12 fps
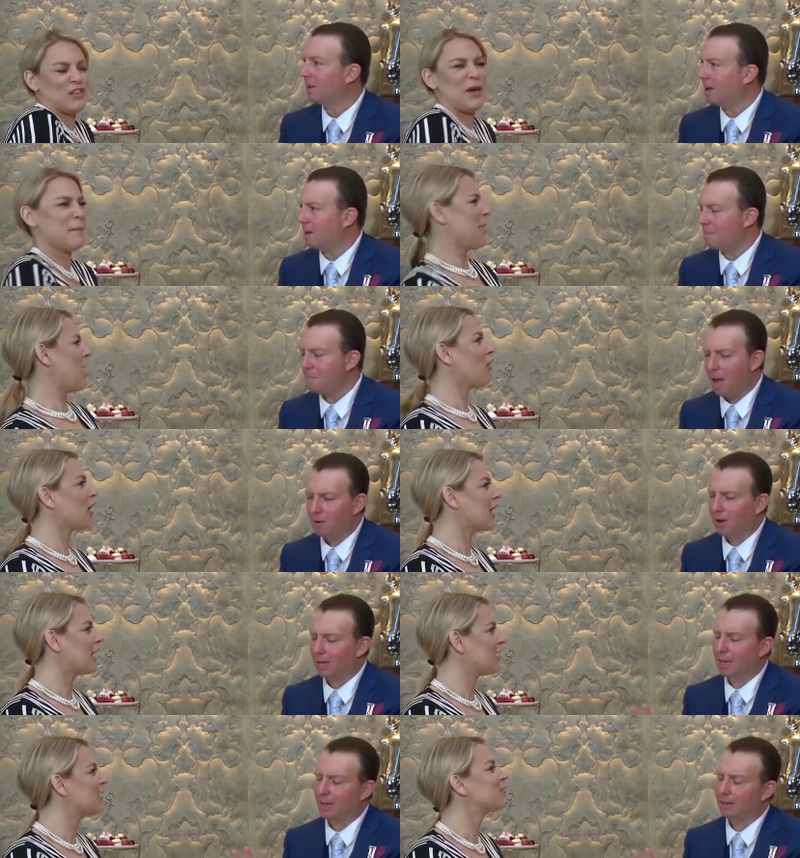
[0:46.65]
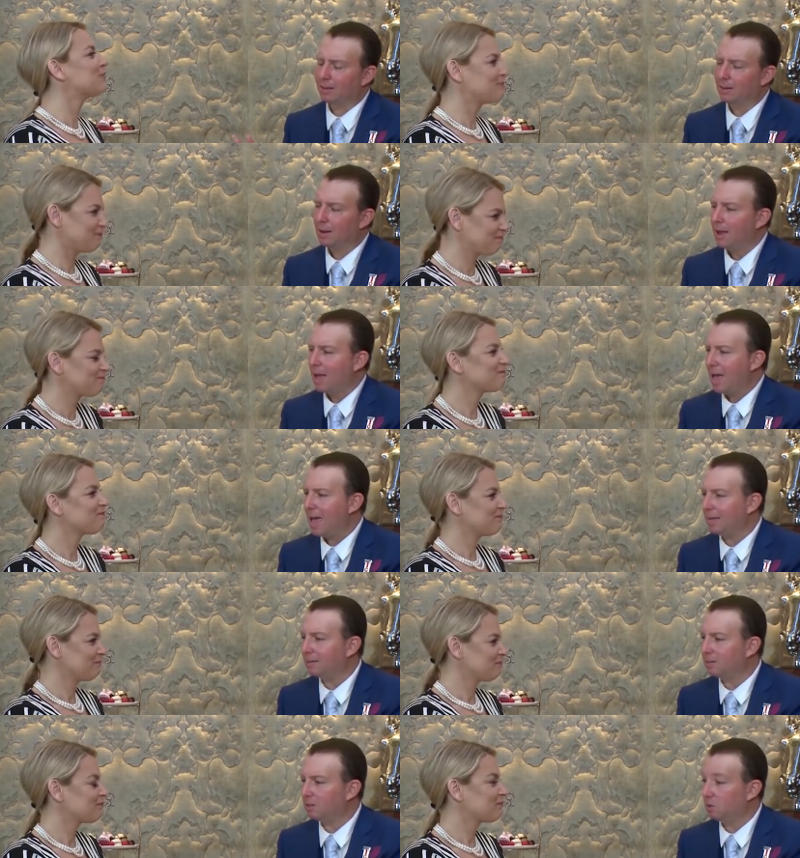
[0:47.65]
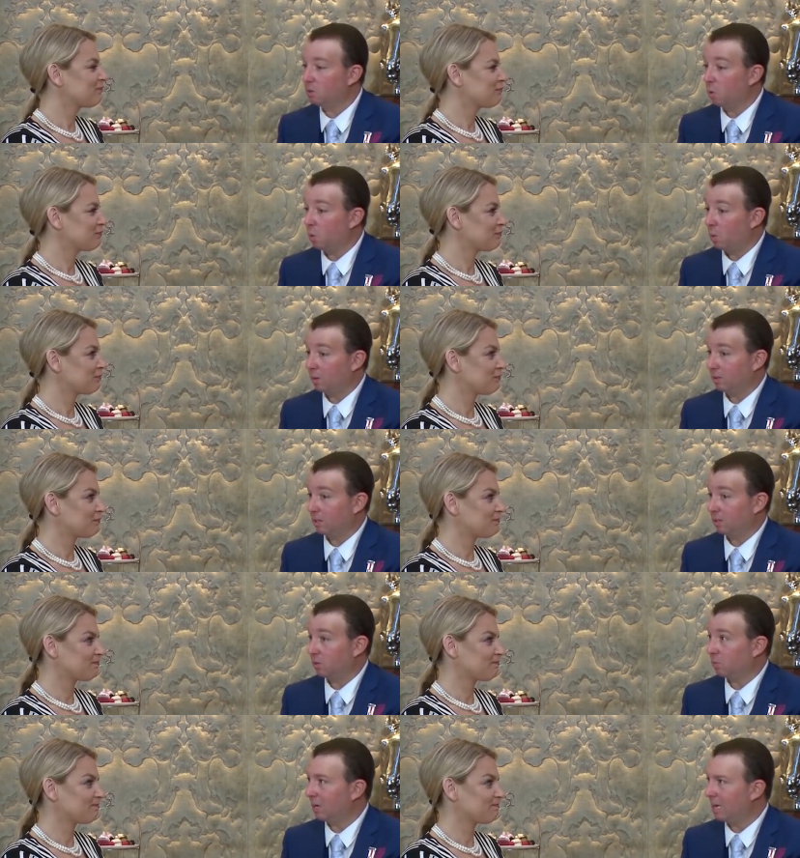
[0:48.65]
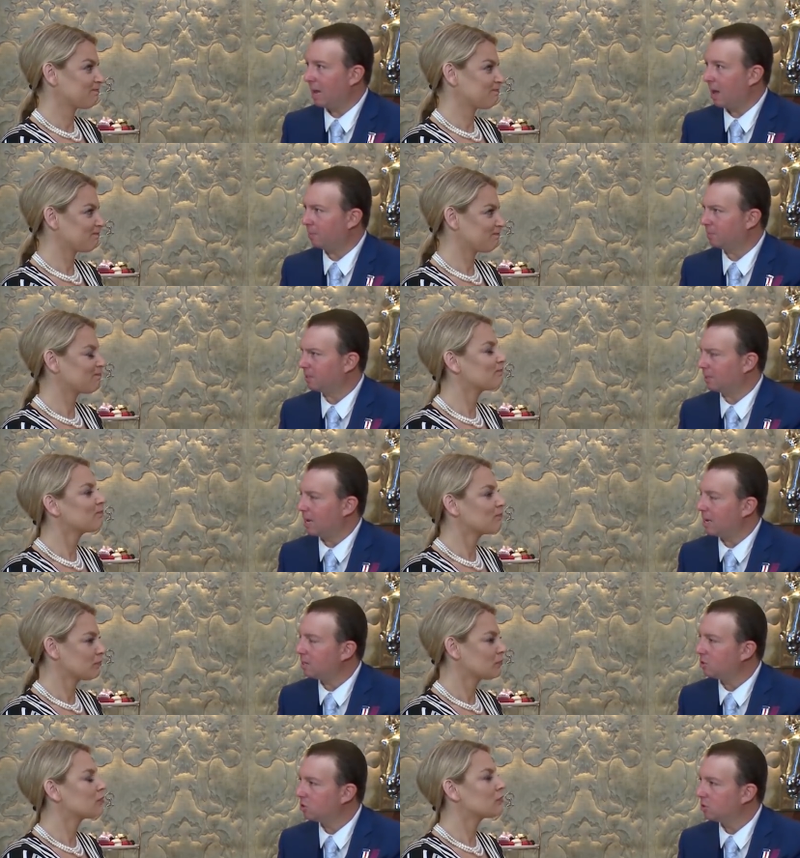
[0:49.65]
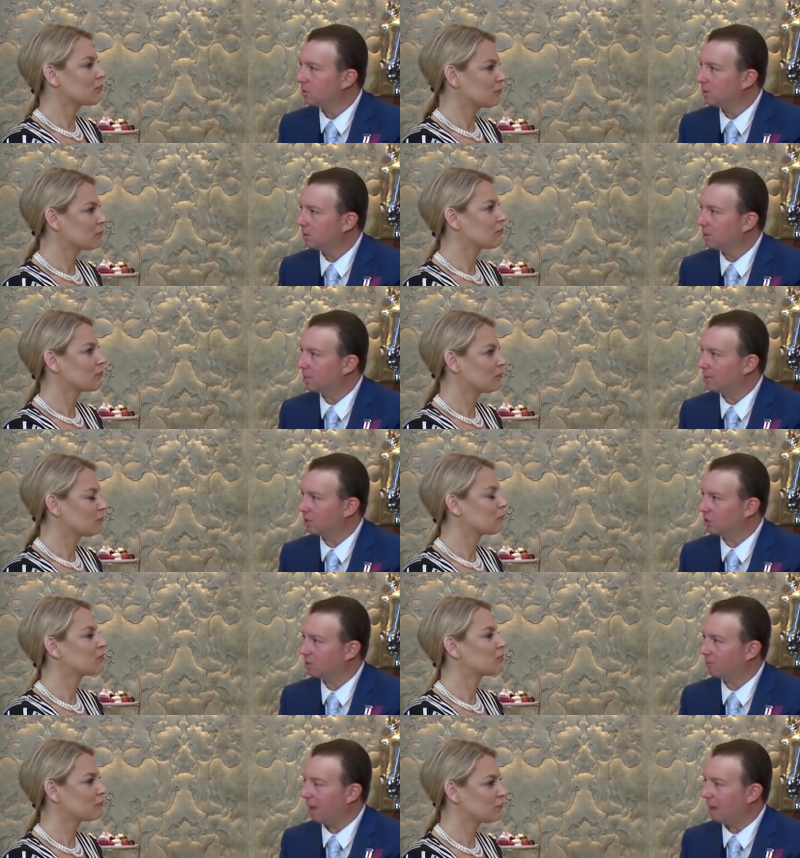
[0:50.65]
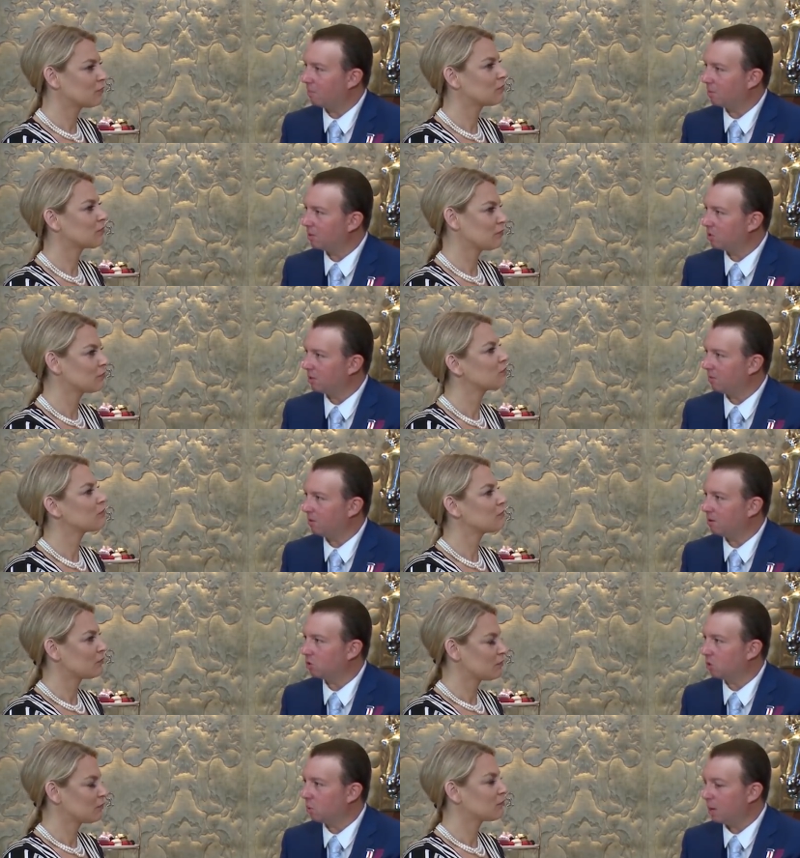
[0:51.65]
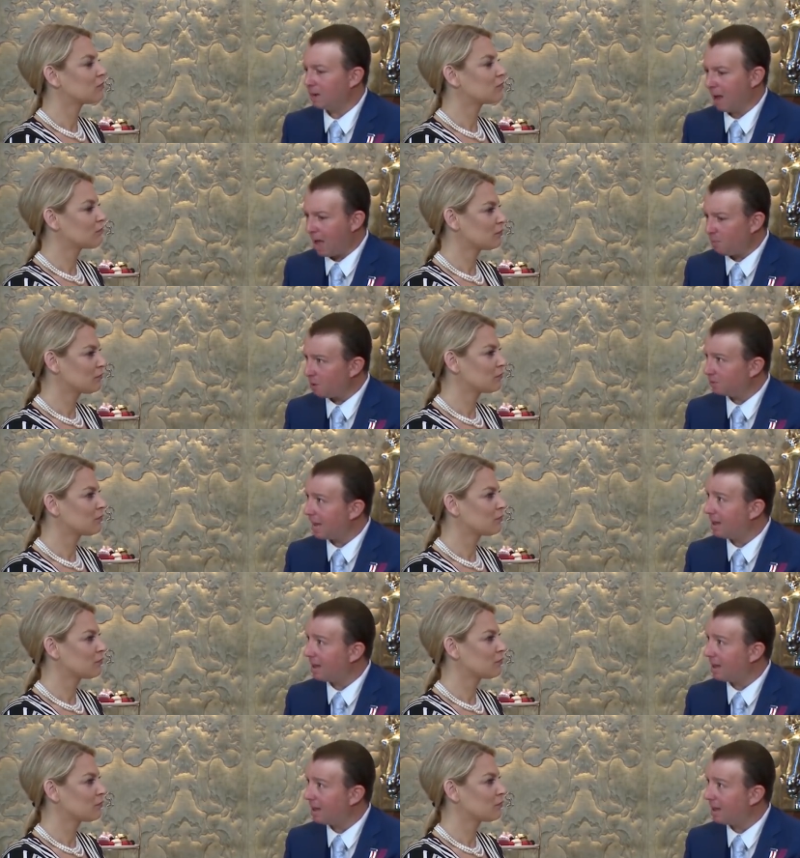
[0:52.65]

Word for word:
Speaker 1: the American. American and you're wanting to really upstage the Duchess of Cambridge and the future Queen, I won't